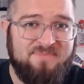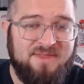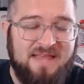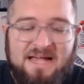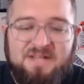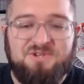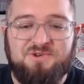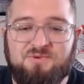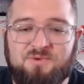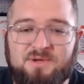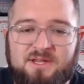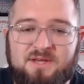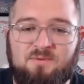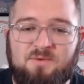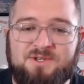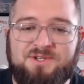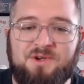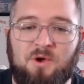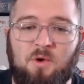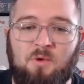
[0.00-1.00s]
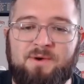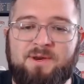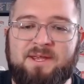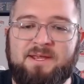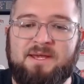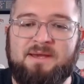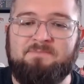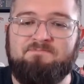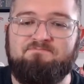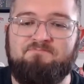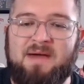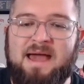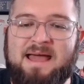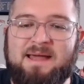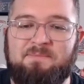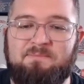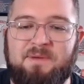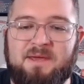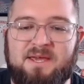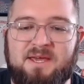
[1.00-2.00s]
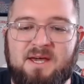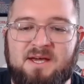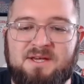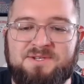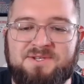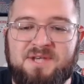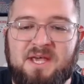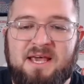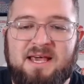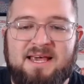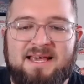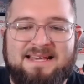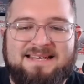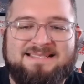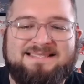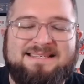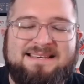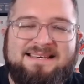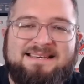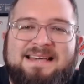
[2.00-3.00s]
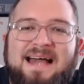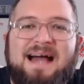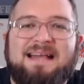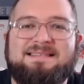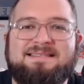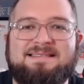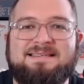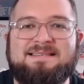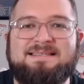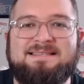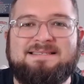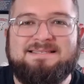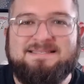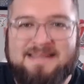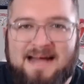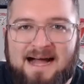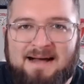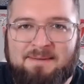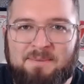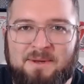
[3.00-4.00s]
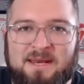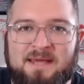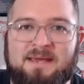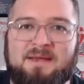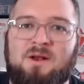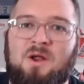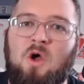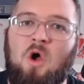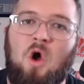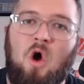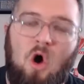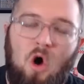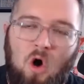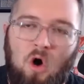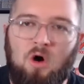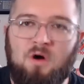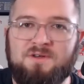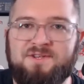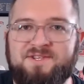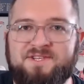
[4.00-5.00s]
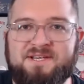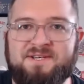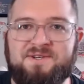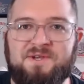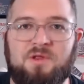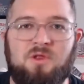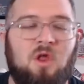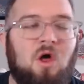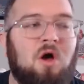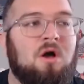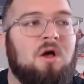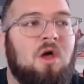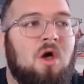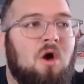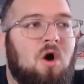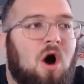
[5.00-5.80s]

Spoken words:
That's really what's holding him back because he's got to dominate all season long.